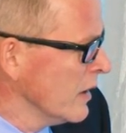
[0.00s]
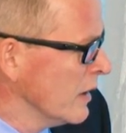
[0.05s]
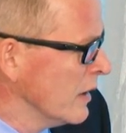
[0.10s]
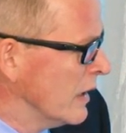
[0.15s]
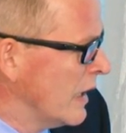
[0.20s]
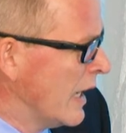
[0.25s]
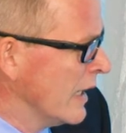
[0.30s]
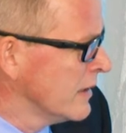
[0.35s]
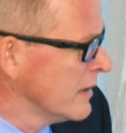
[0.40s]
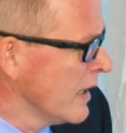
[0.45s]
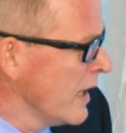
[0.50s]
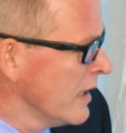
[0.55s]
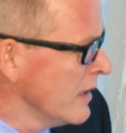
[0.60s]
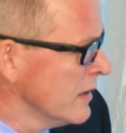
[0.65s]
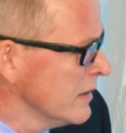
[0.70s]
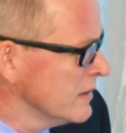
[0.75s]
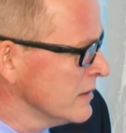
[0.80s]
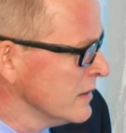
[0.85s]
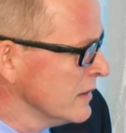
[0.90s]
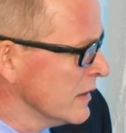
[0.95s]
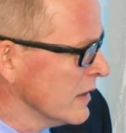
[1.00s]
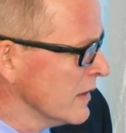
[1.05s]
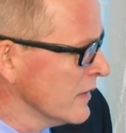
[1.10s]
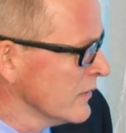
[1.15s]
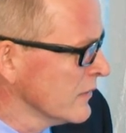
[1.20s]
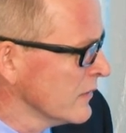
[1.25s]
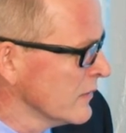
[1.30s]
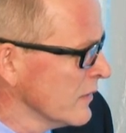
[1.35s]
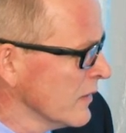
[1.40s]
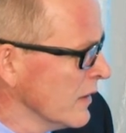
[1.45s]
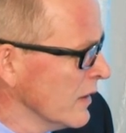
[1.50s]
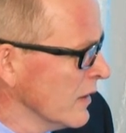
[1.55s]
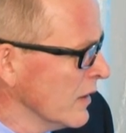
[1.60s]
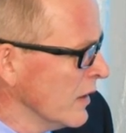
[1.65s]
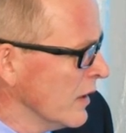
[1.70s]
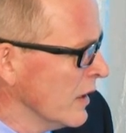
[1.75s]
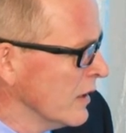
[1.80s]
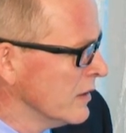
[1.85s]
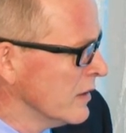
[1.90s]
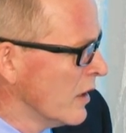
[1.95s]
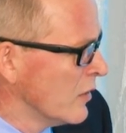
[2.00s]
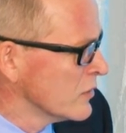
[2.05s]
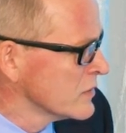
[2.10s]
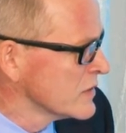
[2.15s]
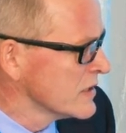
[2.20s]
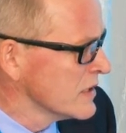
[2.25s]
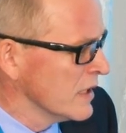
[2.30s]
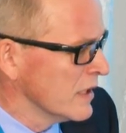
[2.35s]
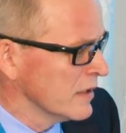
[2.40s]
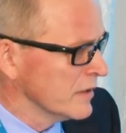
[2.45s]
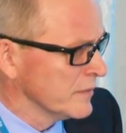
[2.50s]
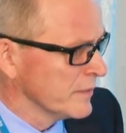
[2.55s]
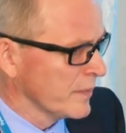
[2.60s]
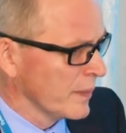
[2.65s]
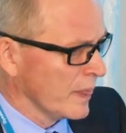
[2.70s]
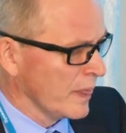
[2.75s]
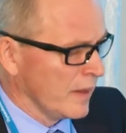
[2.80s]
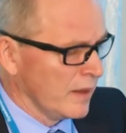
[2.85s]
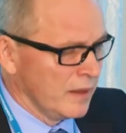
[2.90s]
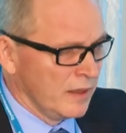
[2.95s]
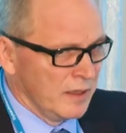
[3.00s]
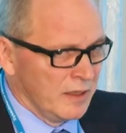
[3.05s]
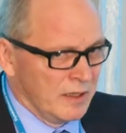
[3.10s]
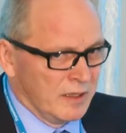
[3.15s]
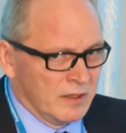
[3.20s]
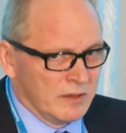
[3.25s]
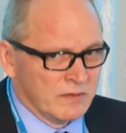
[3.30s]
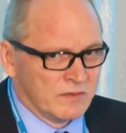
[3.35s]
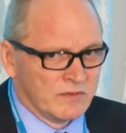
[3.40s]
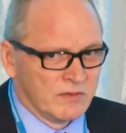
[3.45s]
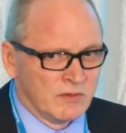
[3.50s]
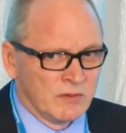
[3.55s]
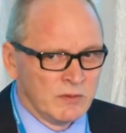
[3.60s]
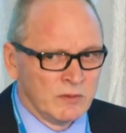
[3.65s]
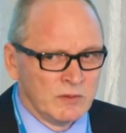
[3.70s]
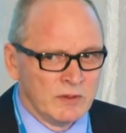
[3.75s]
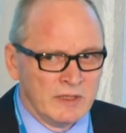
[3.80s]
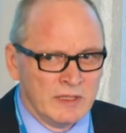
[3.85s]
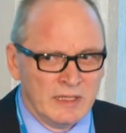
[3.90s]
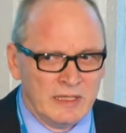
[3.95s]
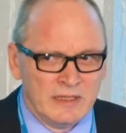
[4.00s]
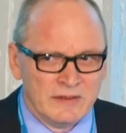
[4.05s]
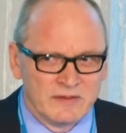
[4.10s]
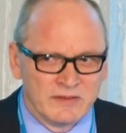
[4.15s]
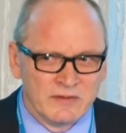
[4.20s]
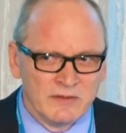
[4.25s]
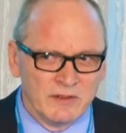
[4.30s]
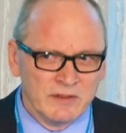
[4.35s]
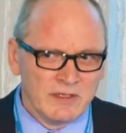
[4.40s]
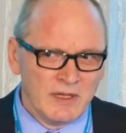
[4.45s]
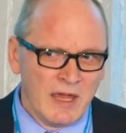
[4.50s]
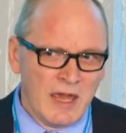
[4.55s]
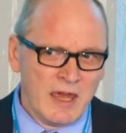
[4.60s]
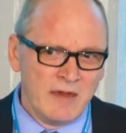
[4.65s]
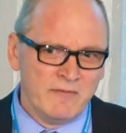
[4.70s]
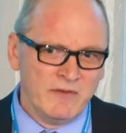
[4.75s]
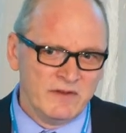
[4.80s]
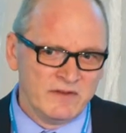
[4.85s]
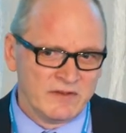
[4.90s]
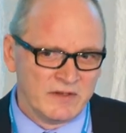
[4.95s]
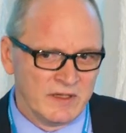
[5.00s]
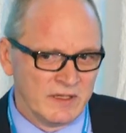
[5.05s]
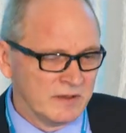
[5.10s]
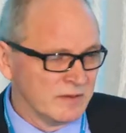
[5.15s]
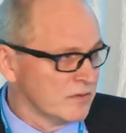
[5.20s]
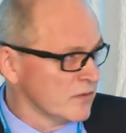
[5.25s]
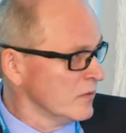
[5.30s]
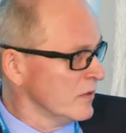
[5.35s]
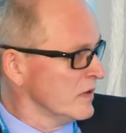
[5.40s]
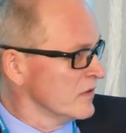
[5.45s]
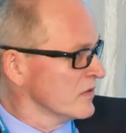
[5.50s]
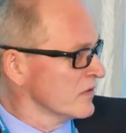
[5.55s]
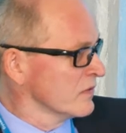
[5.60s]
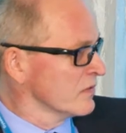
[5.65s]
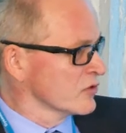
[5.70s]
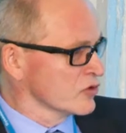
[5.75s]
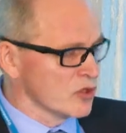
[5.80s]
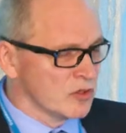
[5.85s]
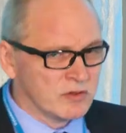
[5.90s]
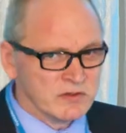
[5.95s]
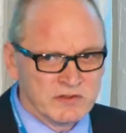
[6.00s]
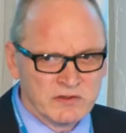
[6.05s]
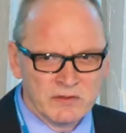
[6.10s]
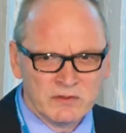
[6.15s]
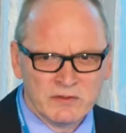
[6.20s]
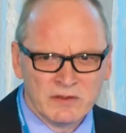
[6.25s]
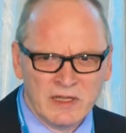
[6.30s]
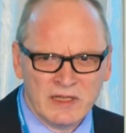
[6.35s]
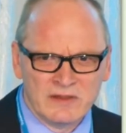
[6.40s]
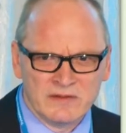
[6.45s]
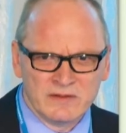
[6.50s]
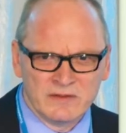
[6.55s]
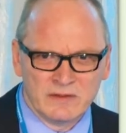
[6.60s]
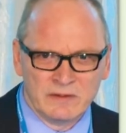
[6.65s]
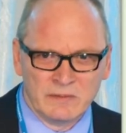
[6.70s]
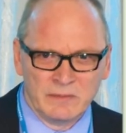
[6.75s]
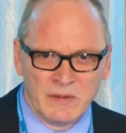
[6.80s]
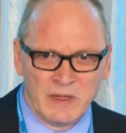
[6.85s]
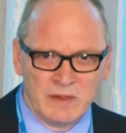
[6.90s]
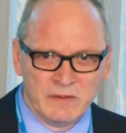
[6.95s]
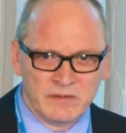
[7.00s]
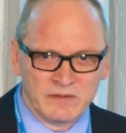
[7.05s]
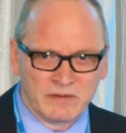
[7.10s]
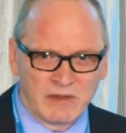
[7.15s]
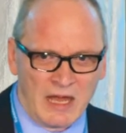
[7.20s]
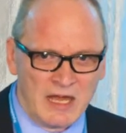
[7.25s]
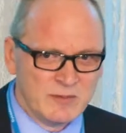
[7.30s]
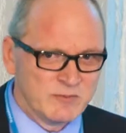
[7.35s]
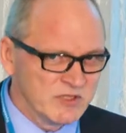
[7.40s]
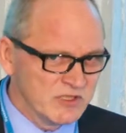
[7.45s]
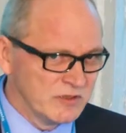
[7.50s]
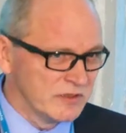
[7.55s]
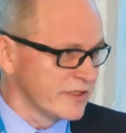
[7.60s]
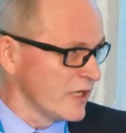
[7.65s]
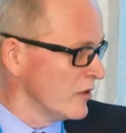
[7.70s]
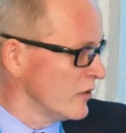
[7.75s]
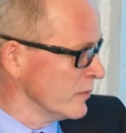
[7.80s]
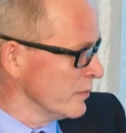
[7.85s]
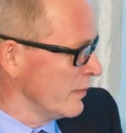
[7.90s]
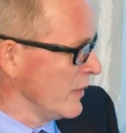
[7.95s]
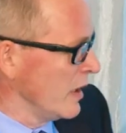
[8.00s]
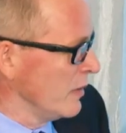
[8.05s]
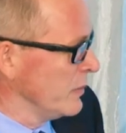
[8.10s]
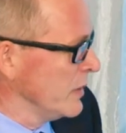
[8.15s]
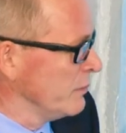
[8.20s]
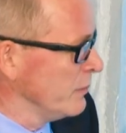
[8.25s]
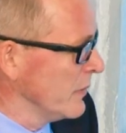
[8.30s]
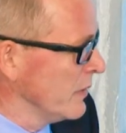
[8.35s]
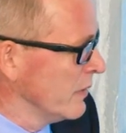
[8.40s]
Lightheaded, yes. And nausea. So it's not everything. So it shows you, it calms you down, maybe